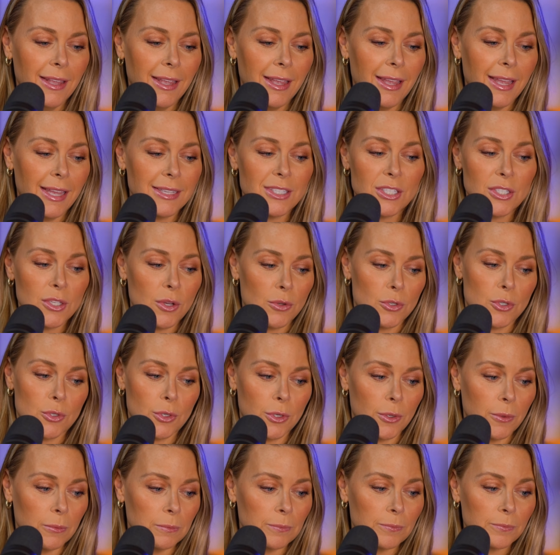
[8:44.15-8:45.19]
It's so
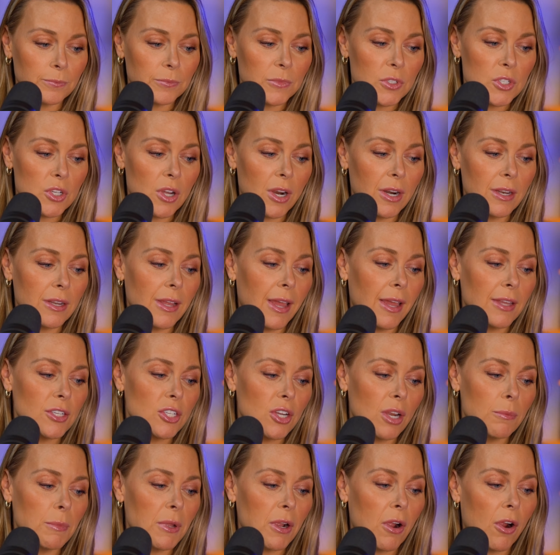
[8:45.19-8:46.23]
true. John, uh,
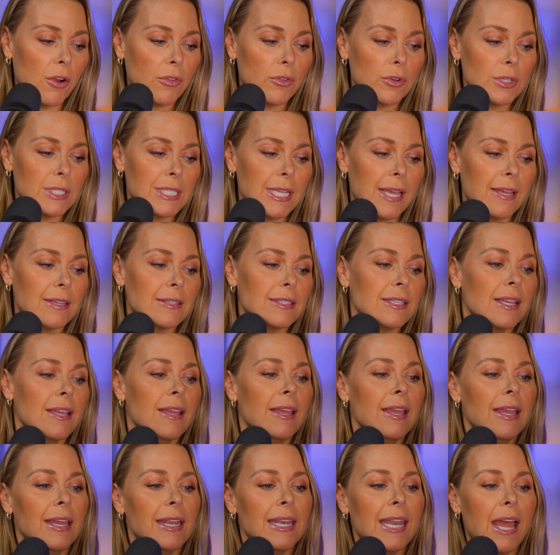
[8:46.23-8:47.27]
John MacArthur says,
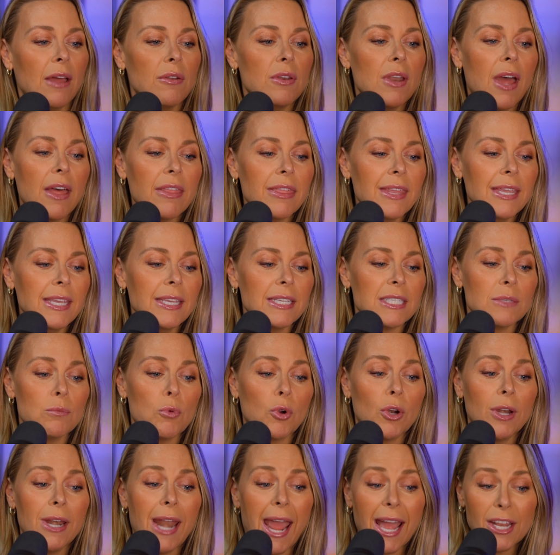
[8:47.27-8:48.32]
now nothing is
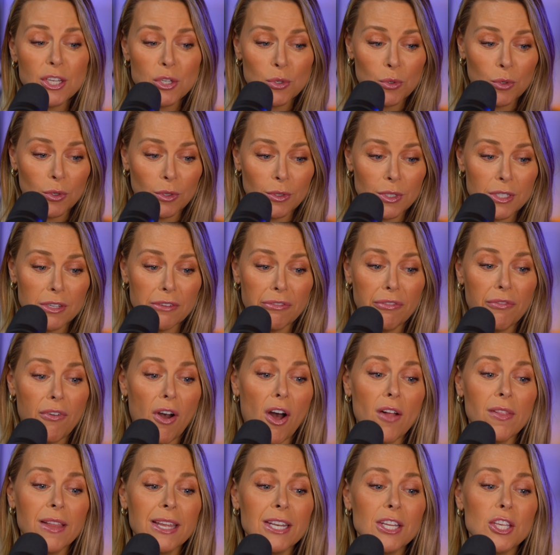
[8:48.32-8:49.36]
more natural to
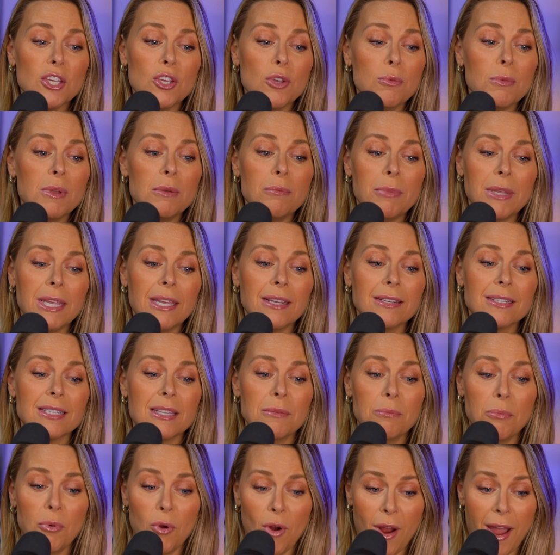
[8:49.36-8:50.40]
fallen human beings
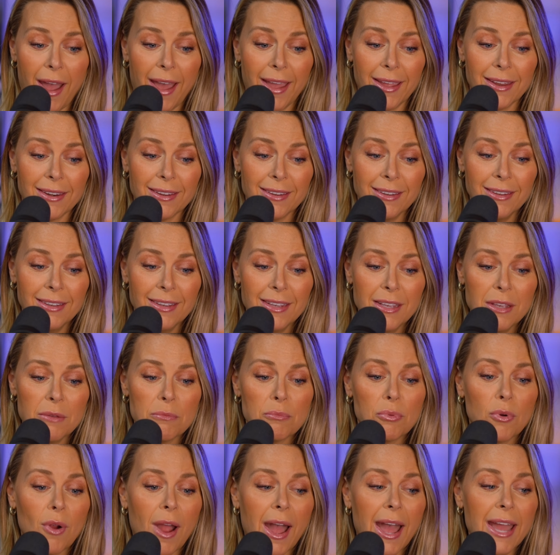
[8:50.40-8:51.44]
than pride.
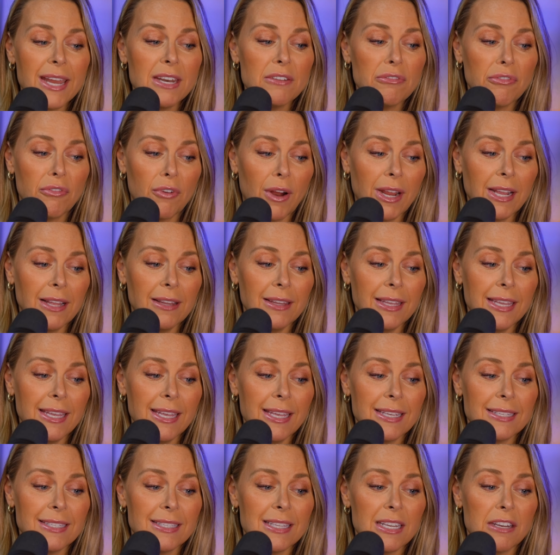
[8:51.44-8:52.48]
Pride, frankly,
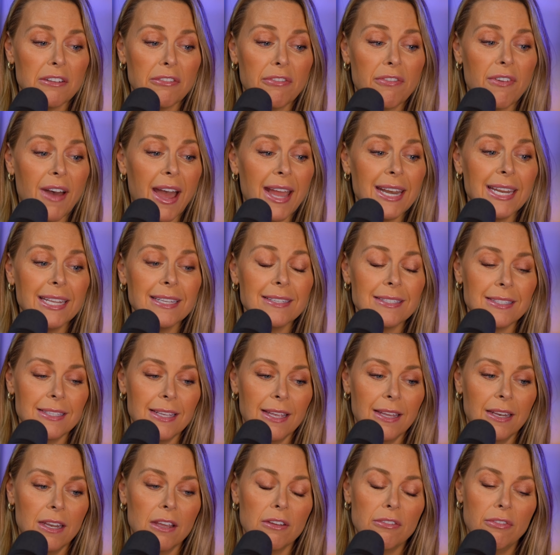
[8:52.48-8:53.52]
is the defining
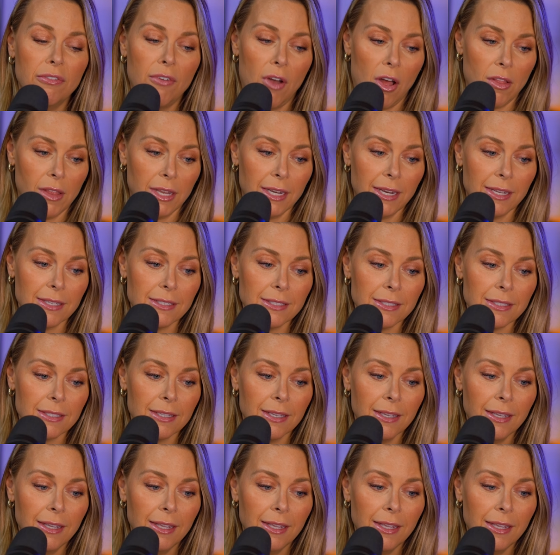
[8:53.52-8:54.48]
sin of fallenness.